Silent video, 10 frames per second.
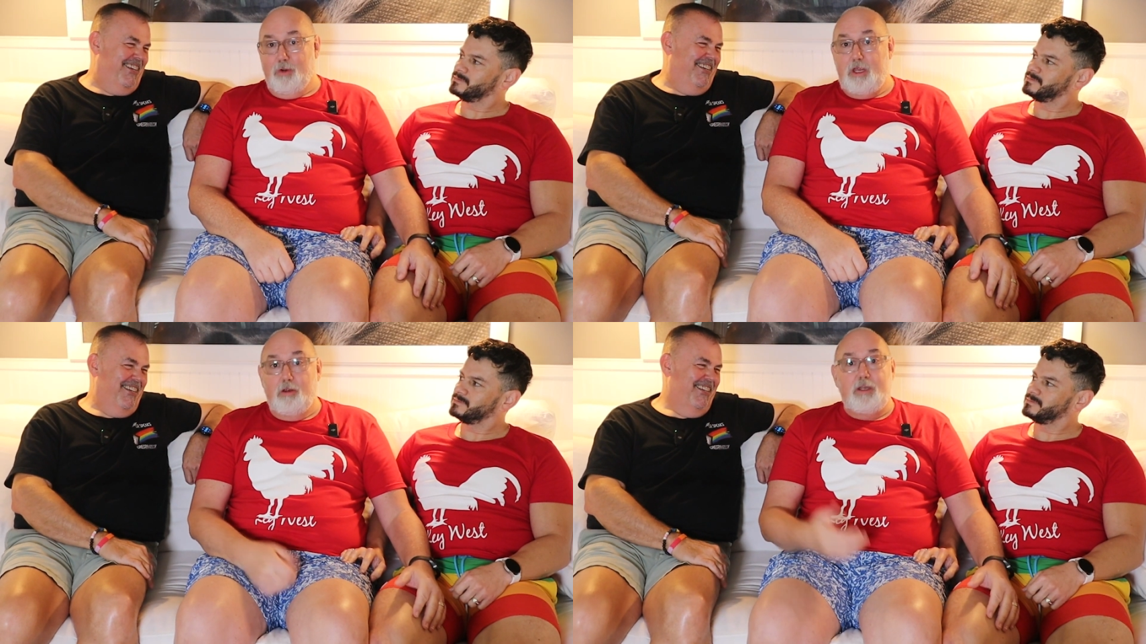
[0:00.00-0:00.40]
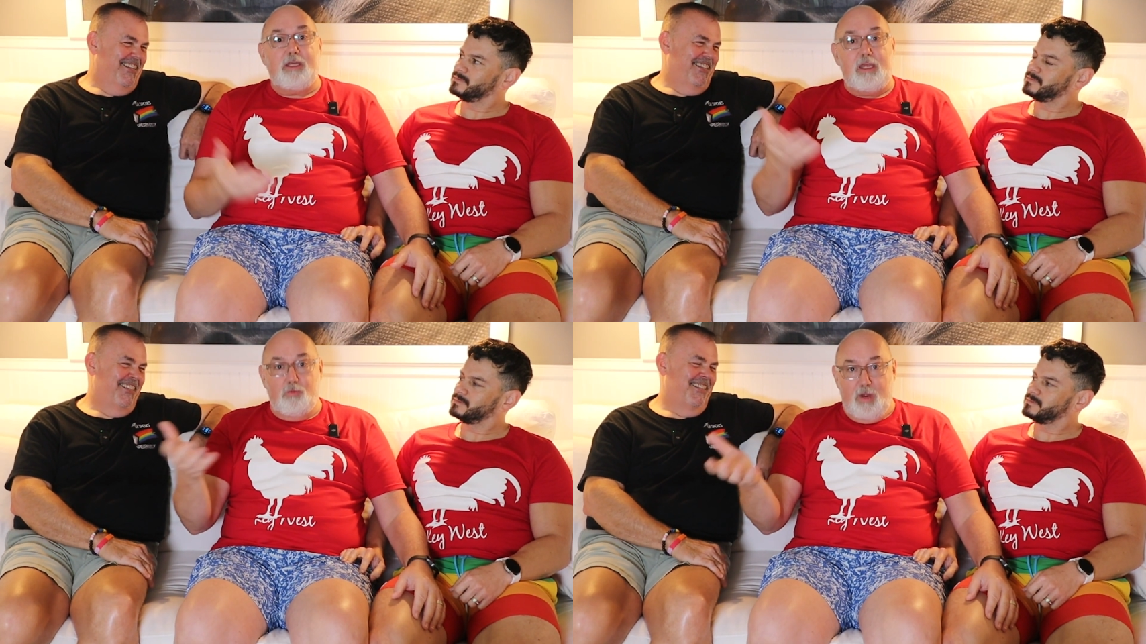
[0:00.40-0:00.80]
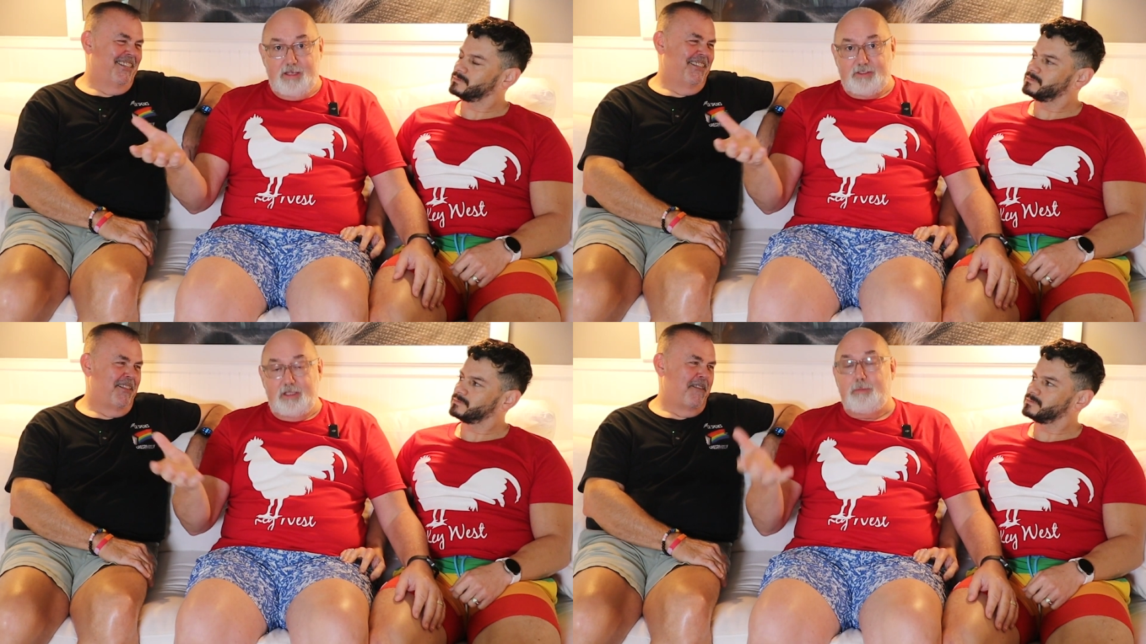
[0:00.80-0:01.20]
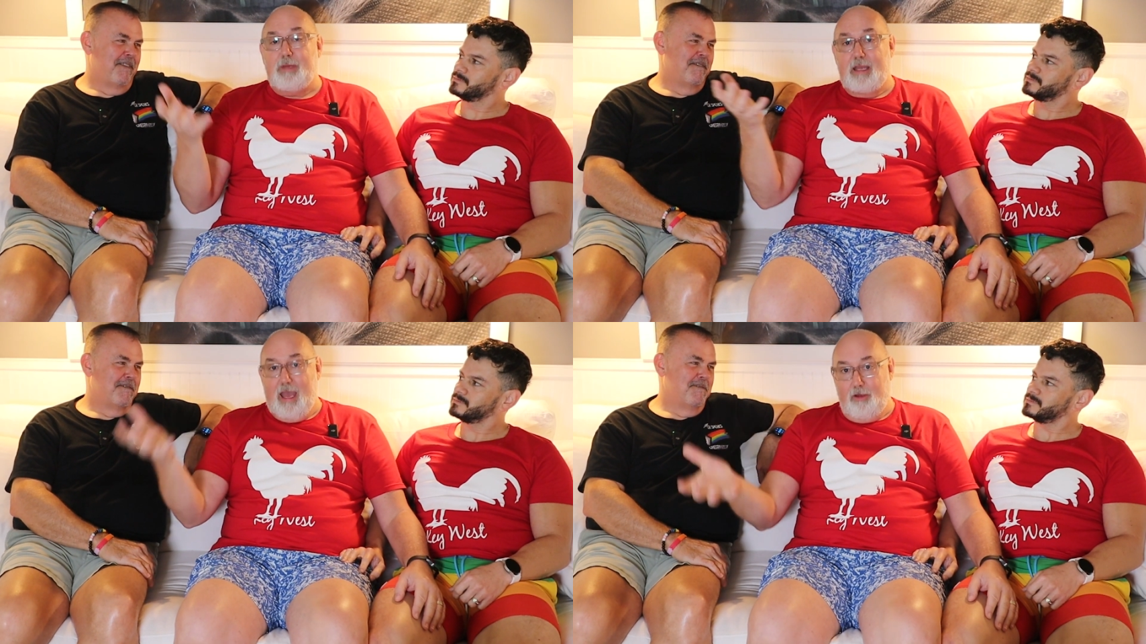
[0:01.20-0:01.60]
Speaker 1: we're here in Key West at the
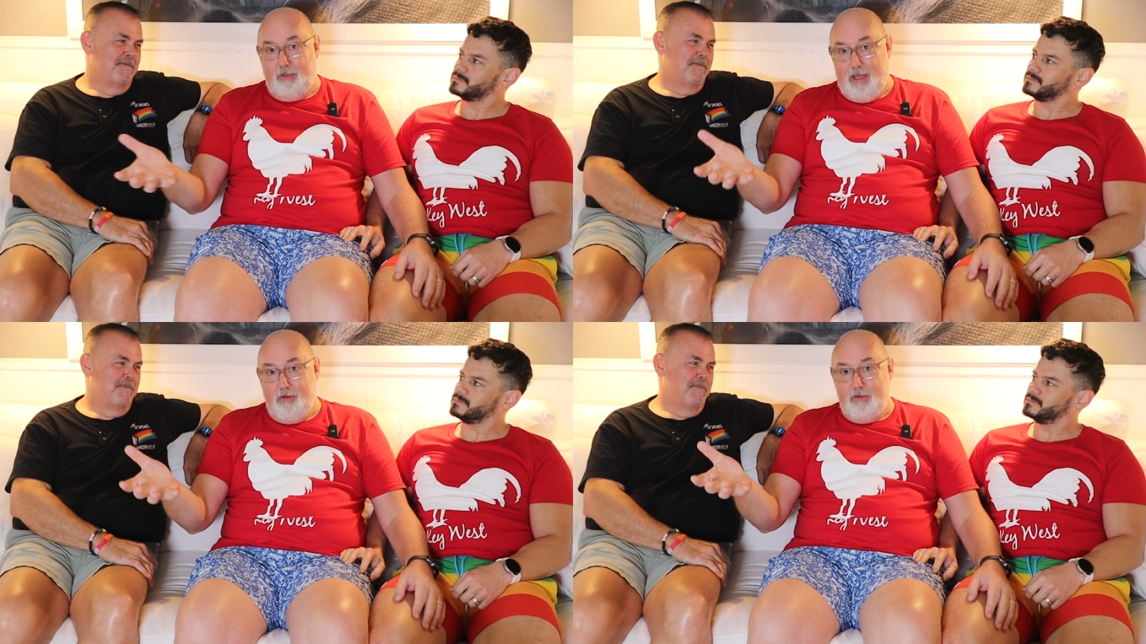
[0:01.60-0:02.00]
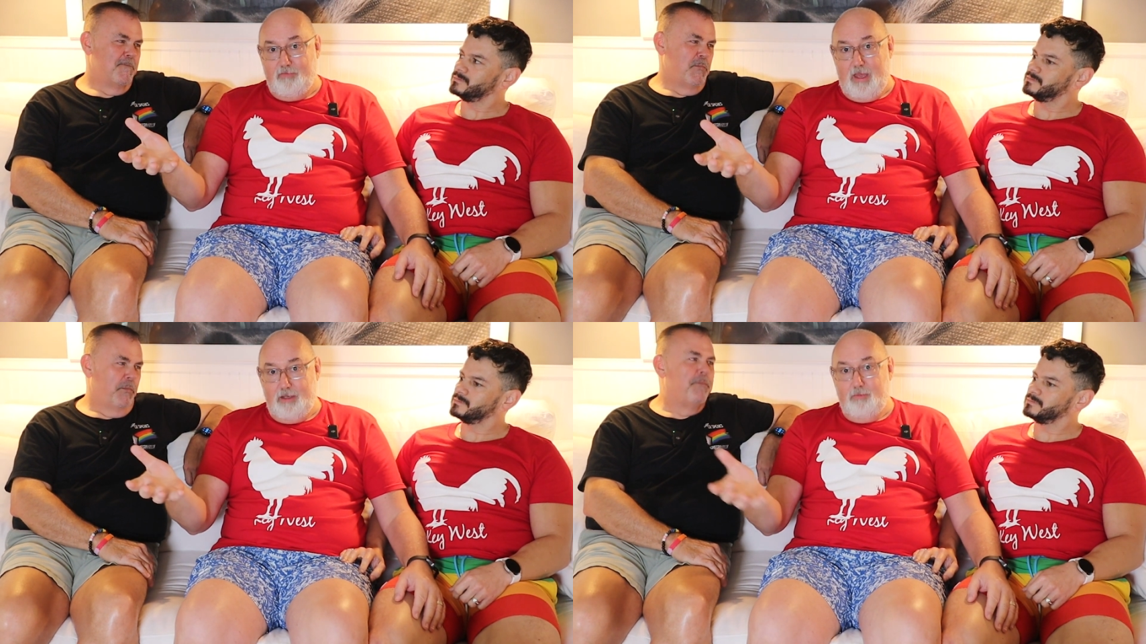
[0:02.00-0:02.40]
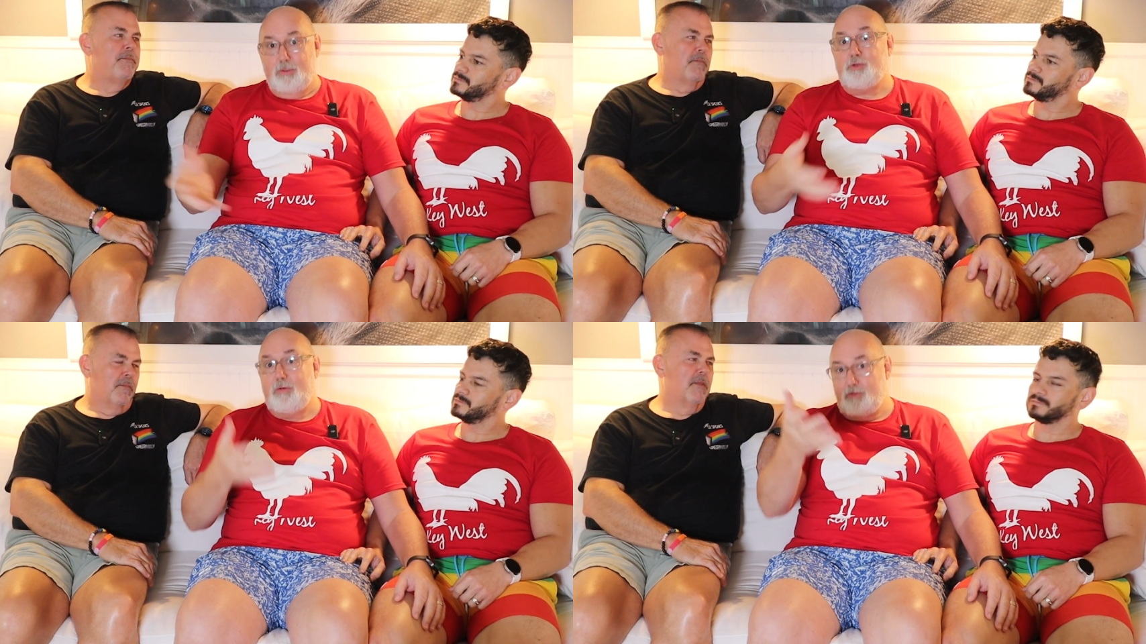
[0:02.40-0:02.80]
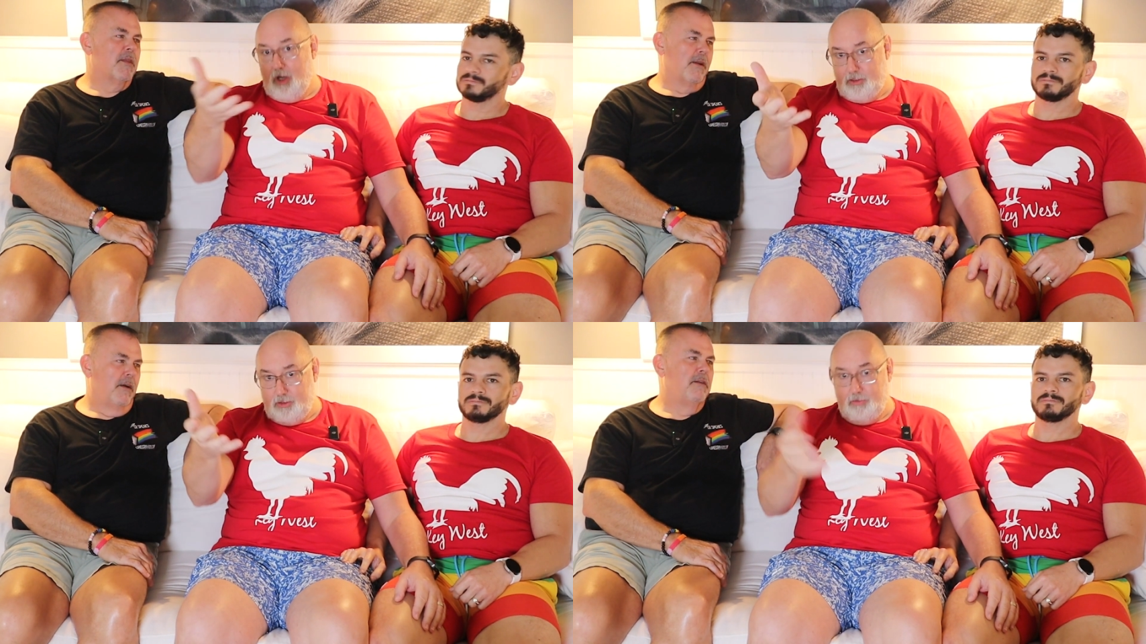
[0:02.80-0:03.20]
Big Out Loud event, which we've
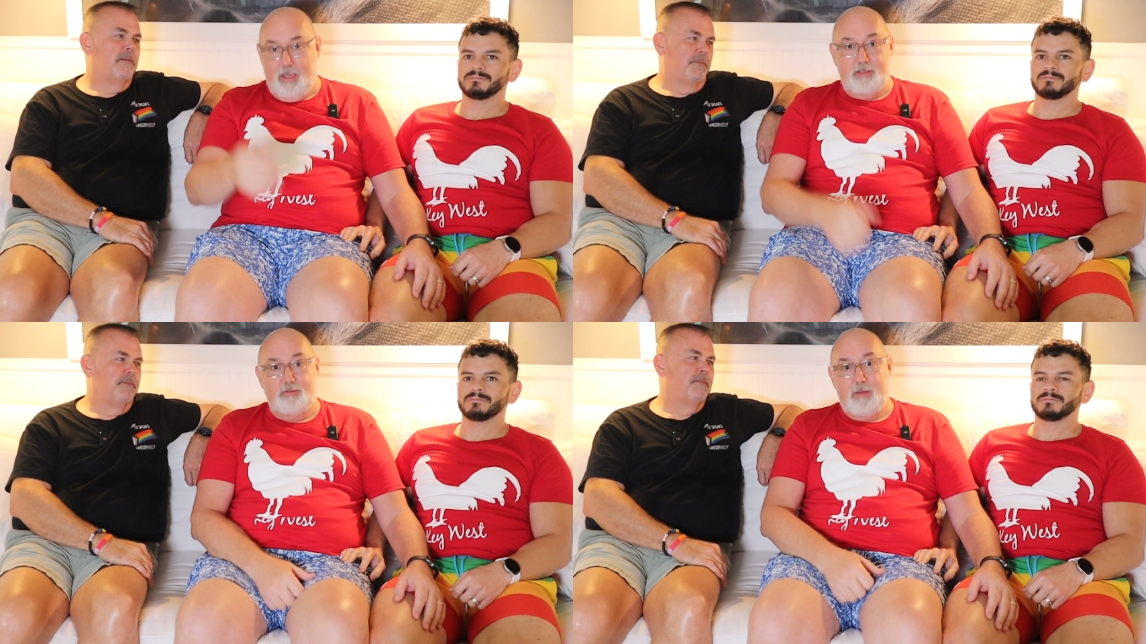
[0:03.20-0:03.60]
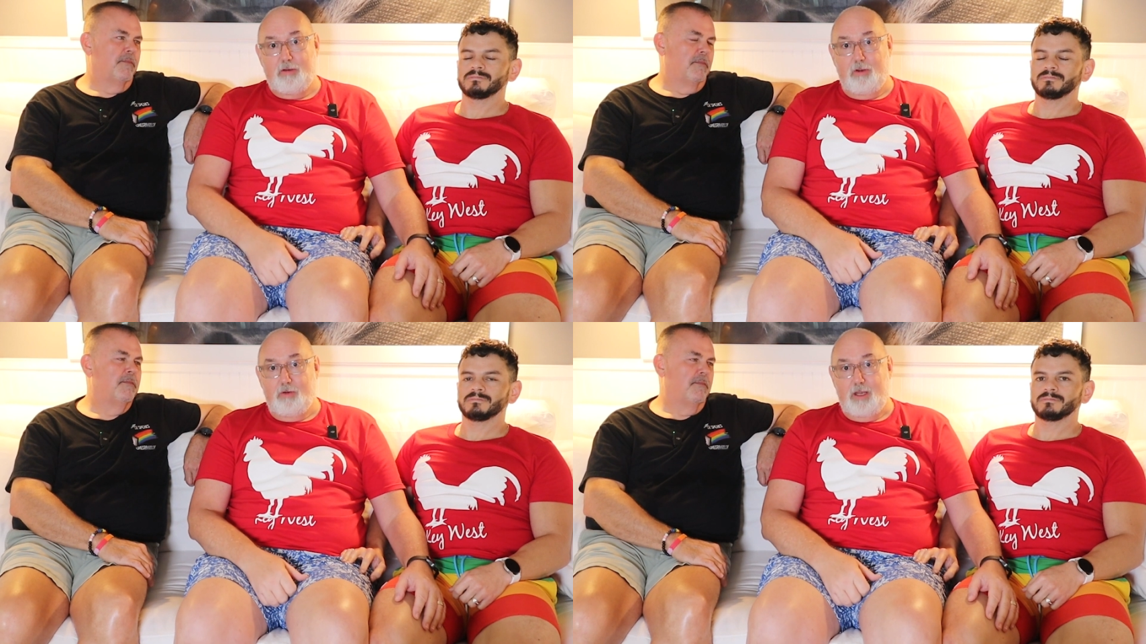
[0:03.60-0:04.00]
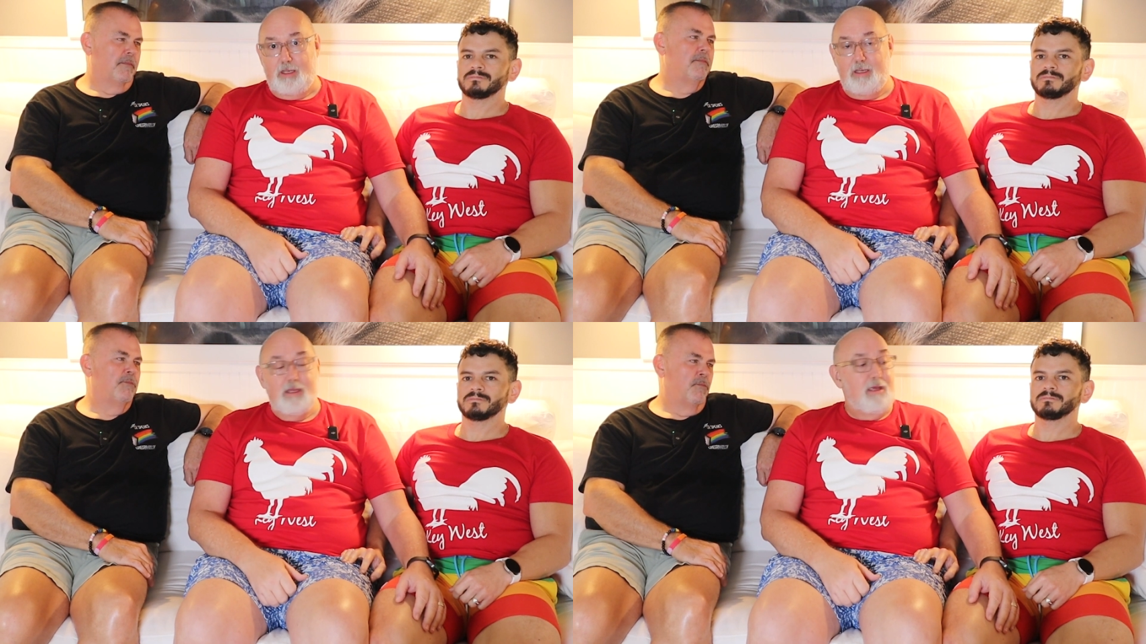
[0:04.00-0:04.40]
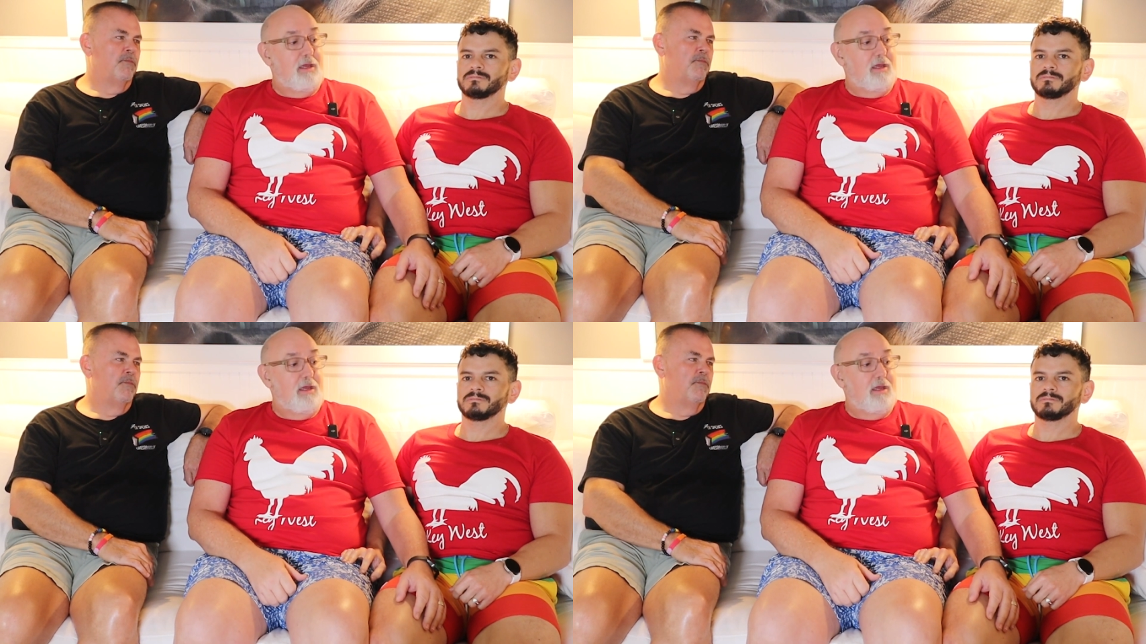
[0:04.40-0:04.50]
talked to you guys about already